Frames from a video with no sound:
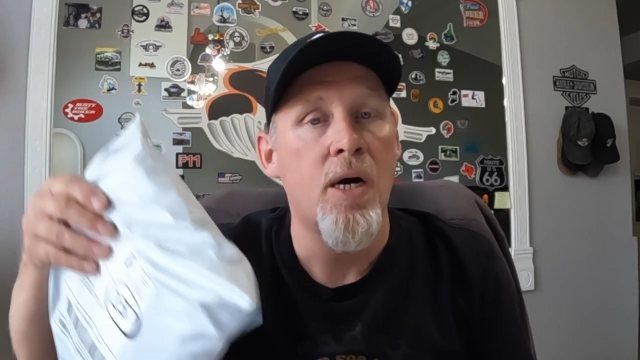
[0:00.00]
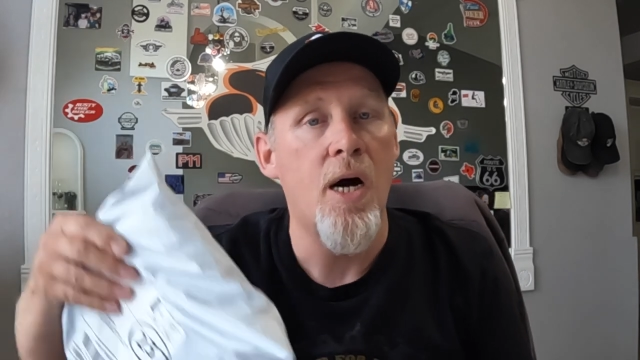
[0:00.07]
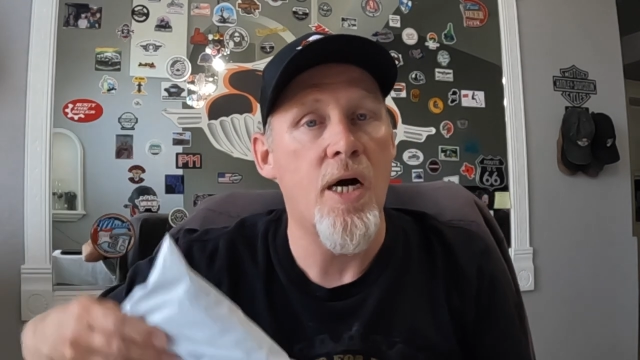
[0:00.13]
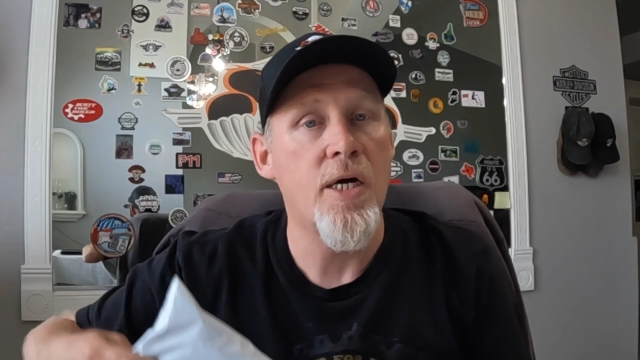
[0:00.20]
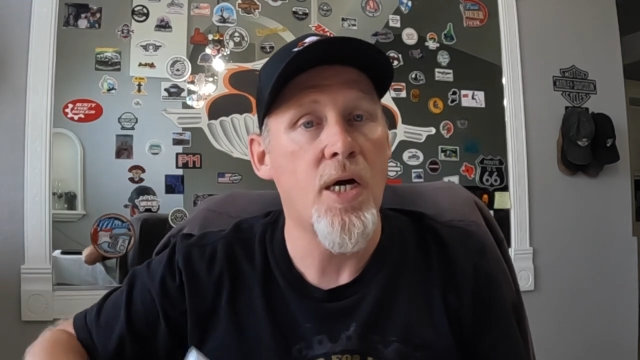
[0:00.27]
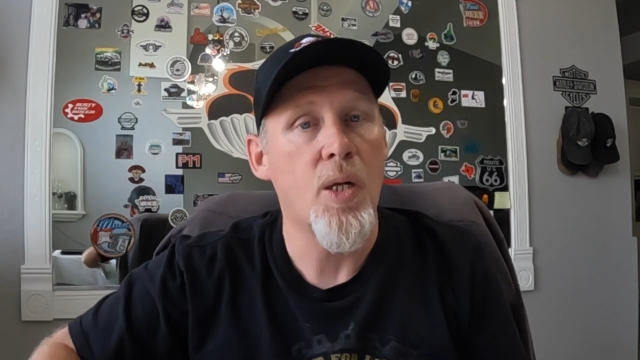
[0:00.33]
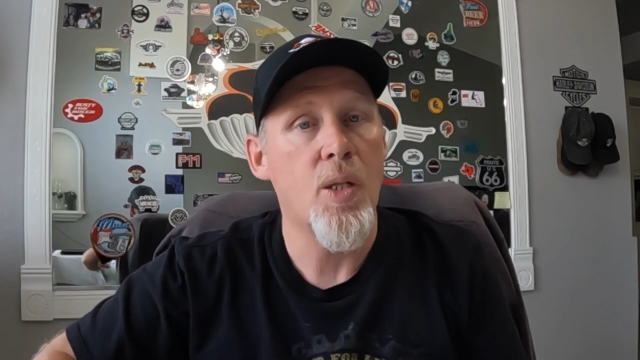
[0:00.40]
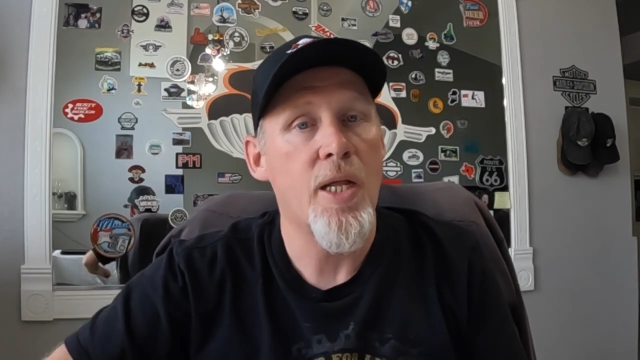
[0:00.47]
a
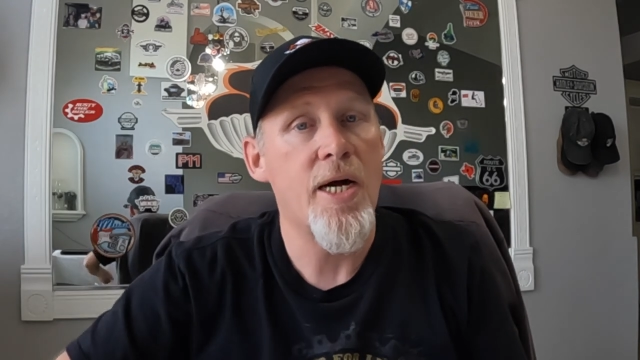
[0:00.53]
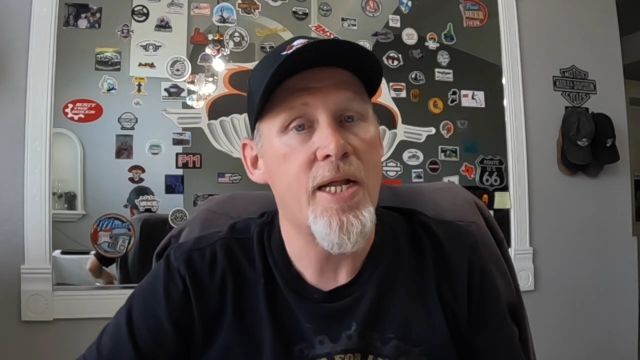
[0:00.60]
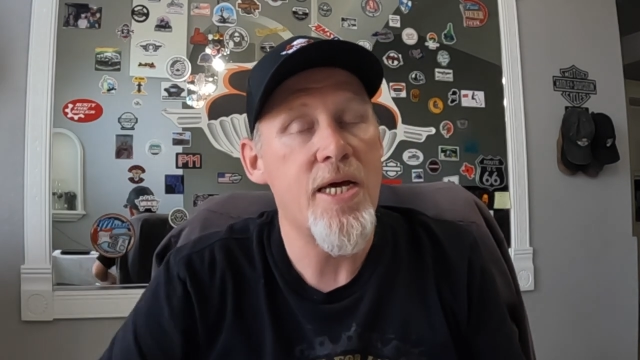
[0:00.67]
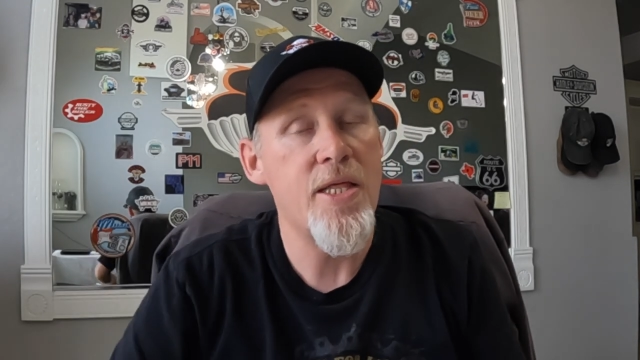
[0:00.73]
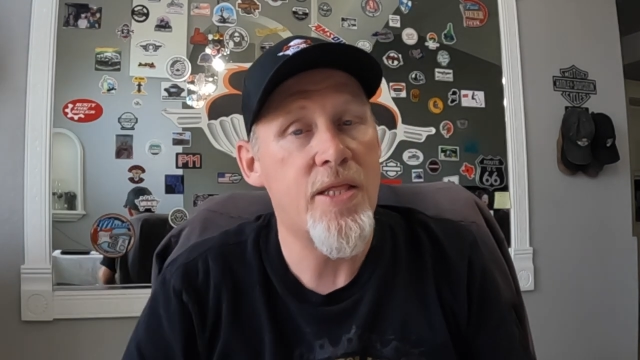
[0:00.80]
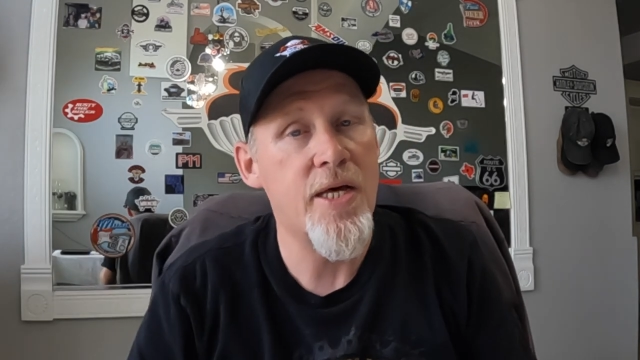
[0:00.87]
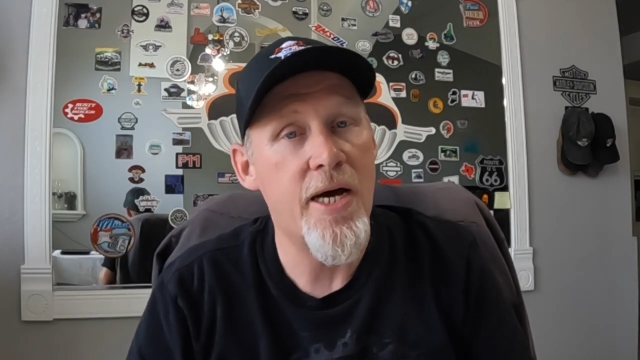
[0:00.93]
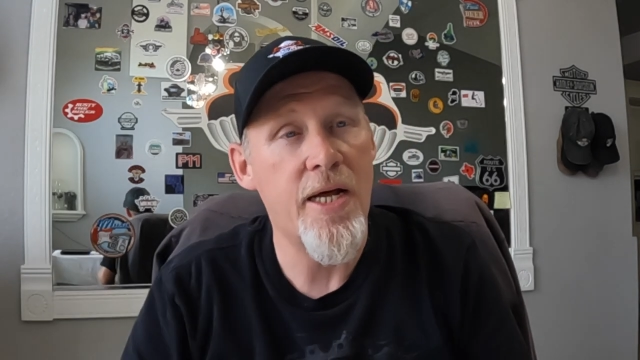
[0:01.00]
young
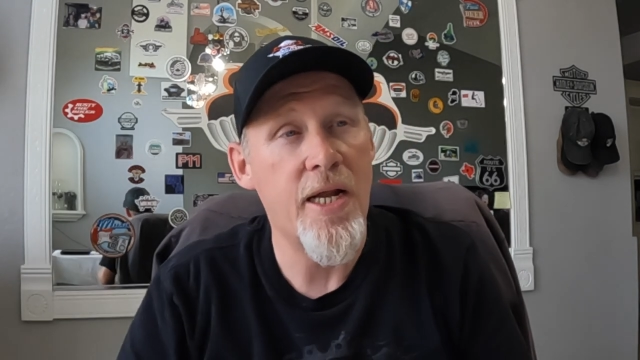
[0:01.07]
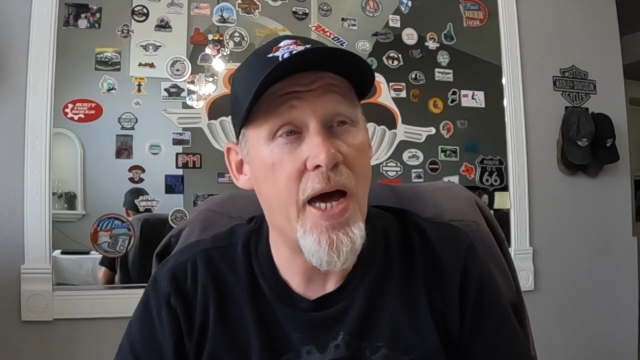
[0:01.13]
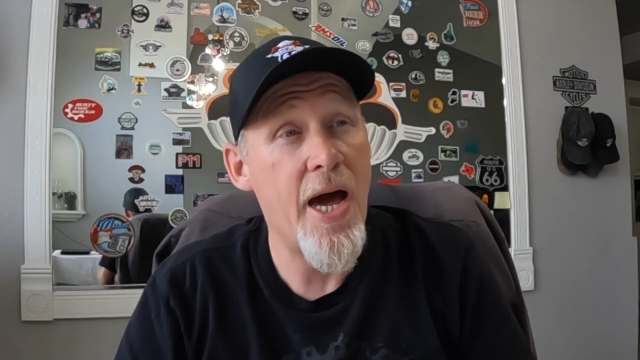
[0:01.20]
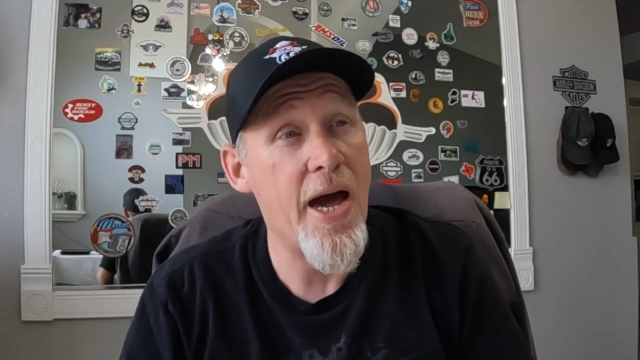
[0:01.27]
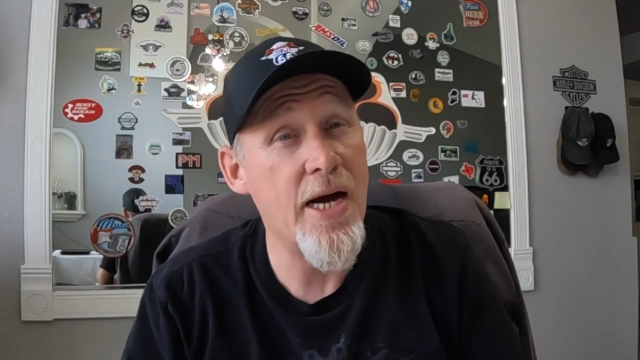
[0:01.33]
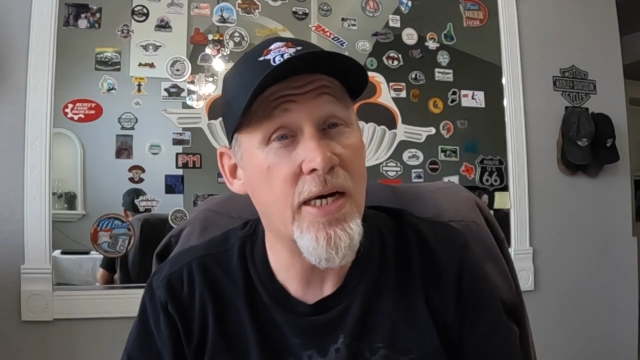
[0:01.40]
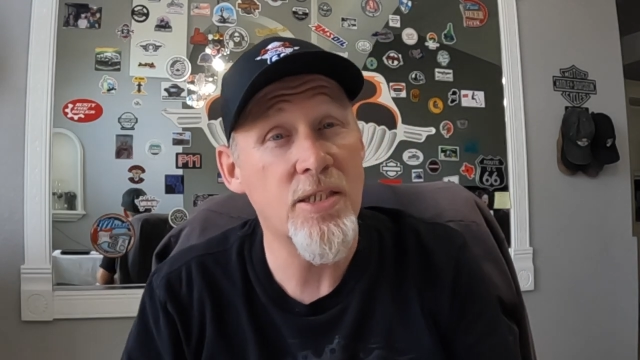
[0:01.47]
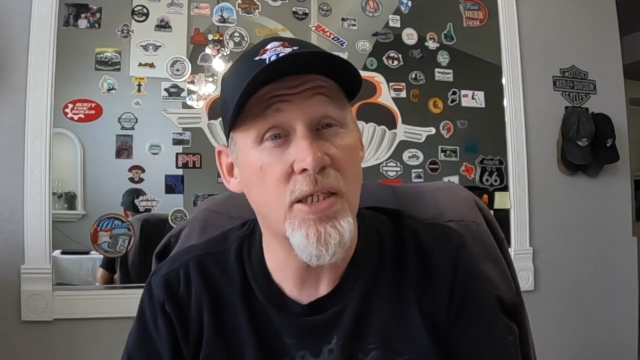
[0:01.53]
lady that
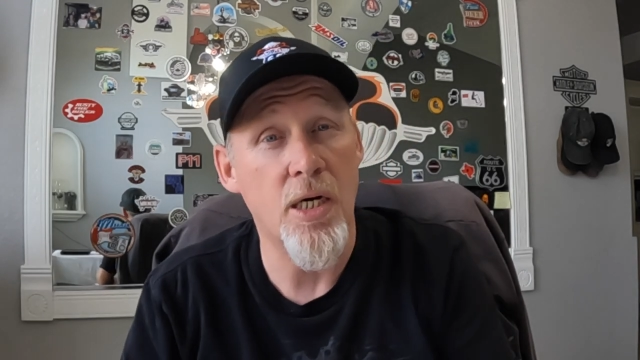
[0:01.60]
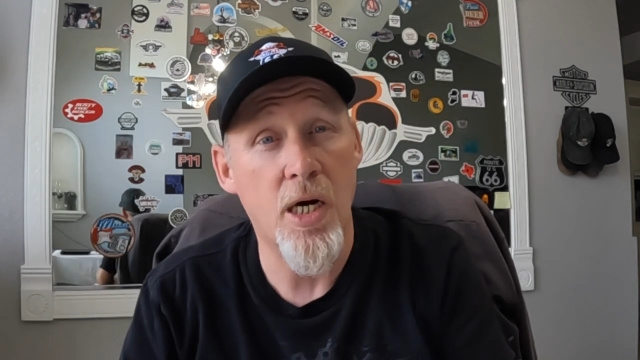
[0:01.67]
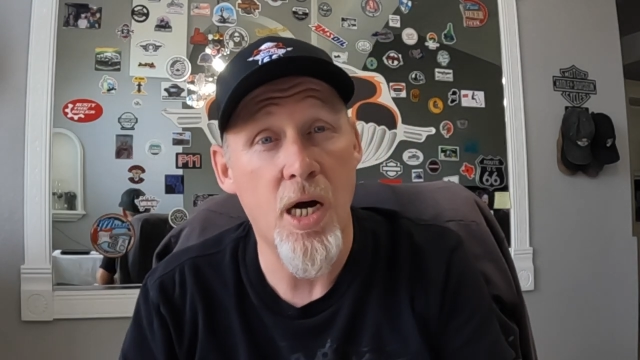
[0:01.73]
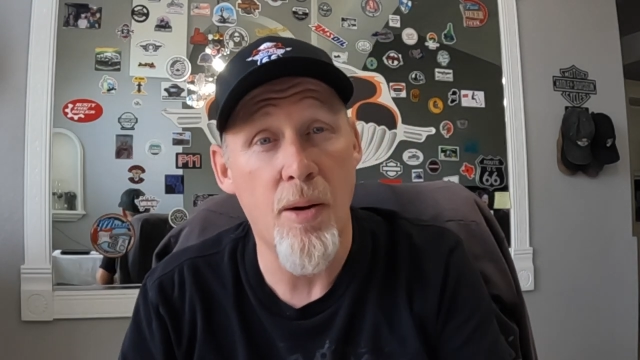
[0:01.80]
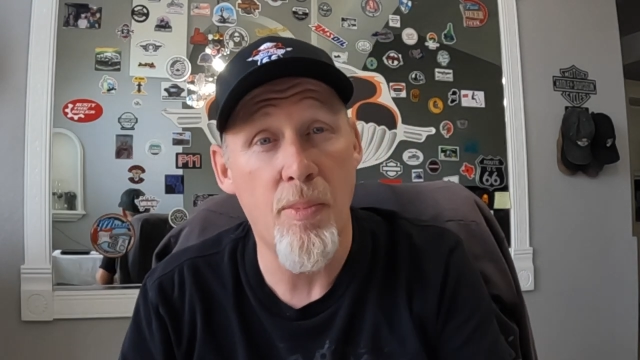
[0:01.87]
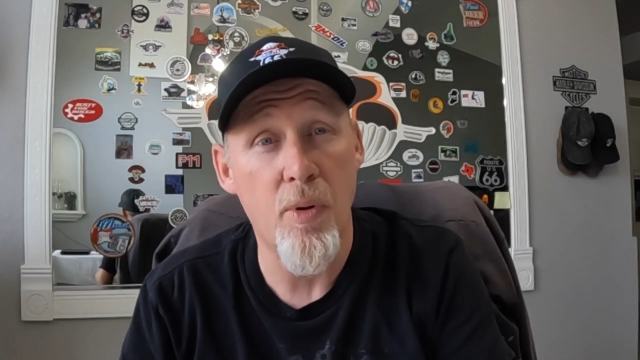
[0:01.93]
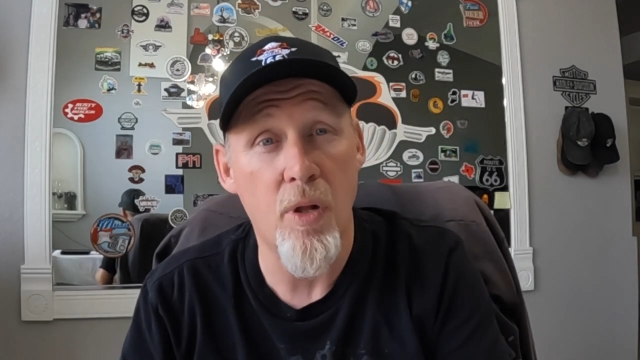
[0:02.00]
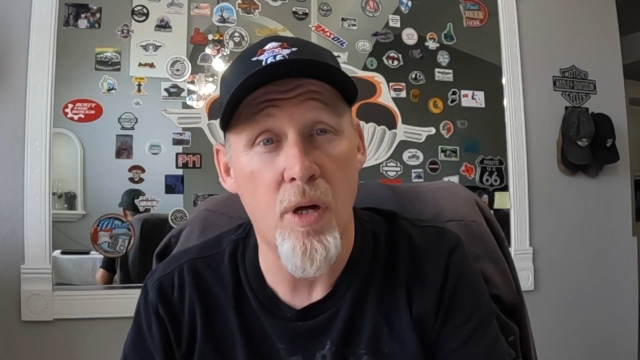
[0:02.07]
has a
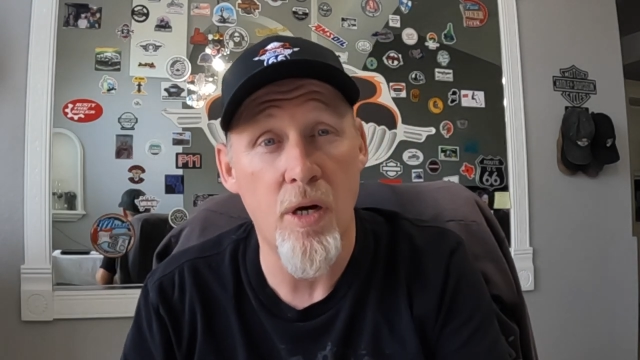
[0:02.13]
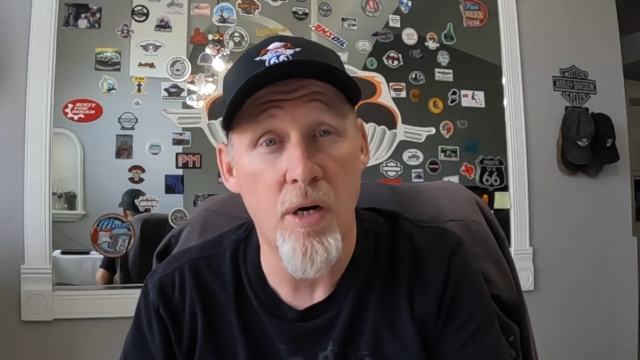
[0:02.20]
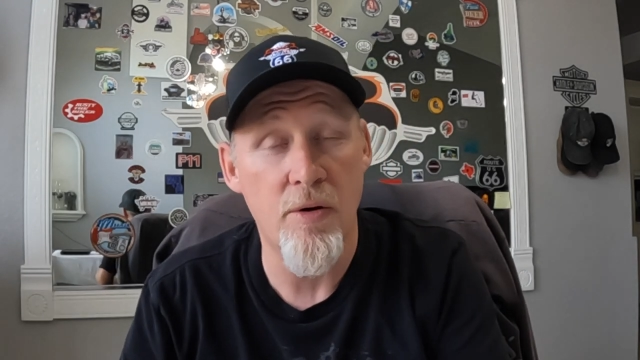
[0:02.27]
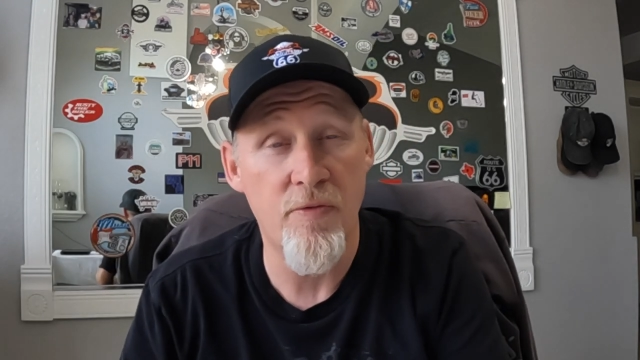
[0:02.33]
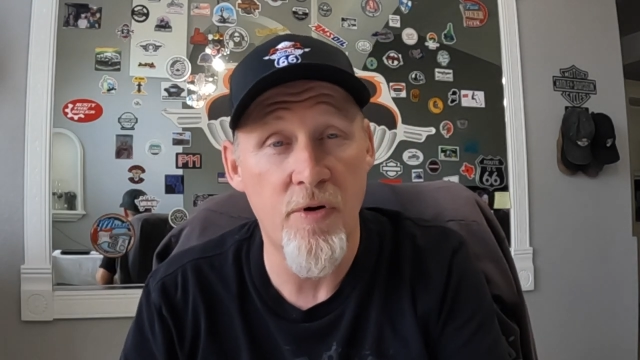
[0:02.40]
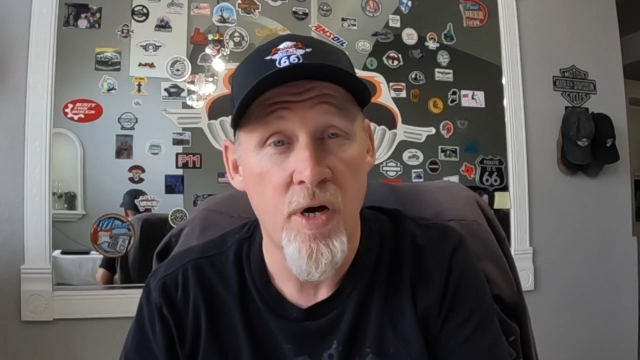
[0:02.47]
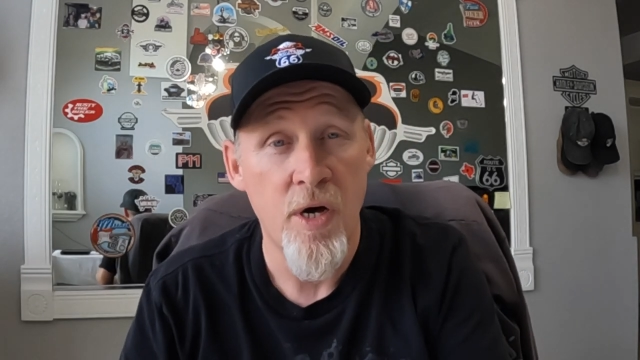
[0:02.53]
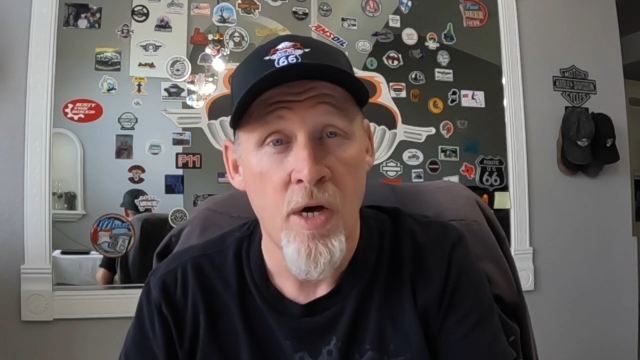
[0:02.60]
couple
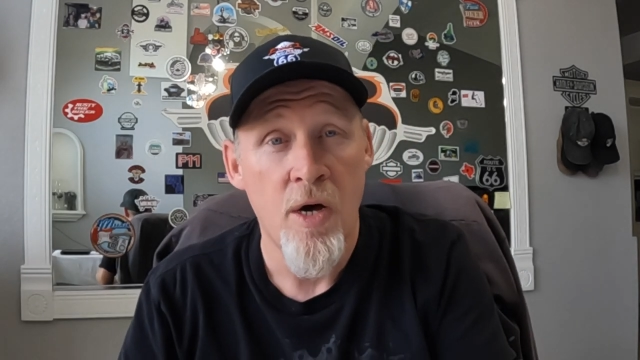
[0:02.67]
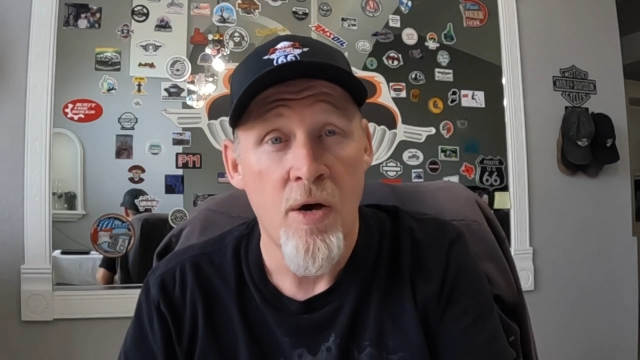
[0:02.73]
of